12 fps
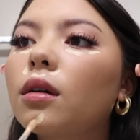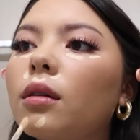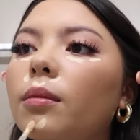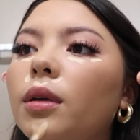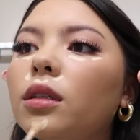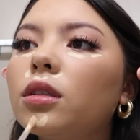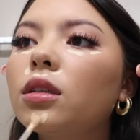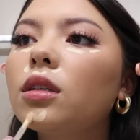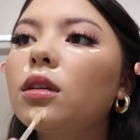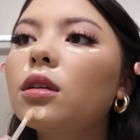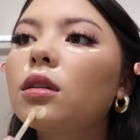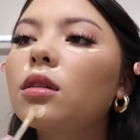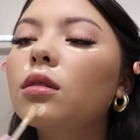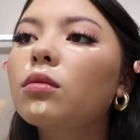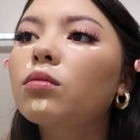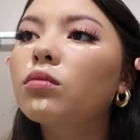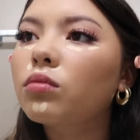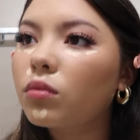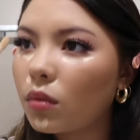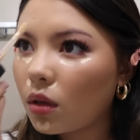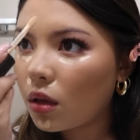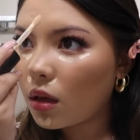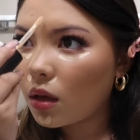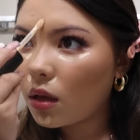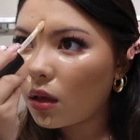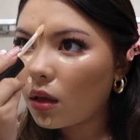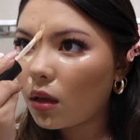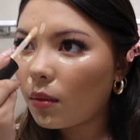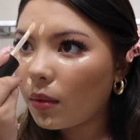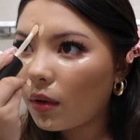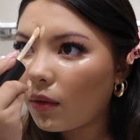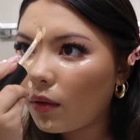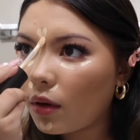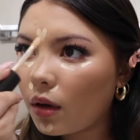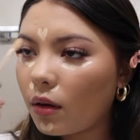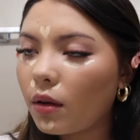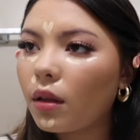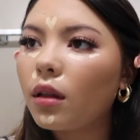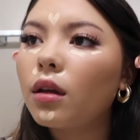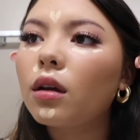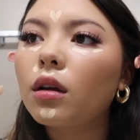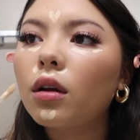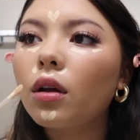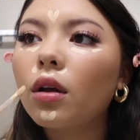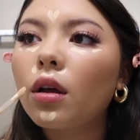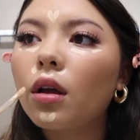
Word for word: on my chin, and on my forehead is there.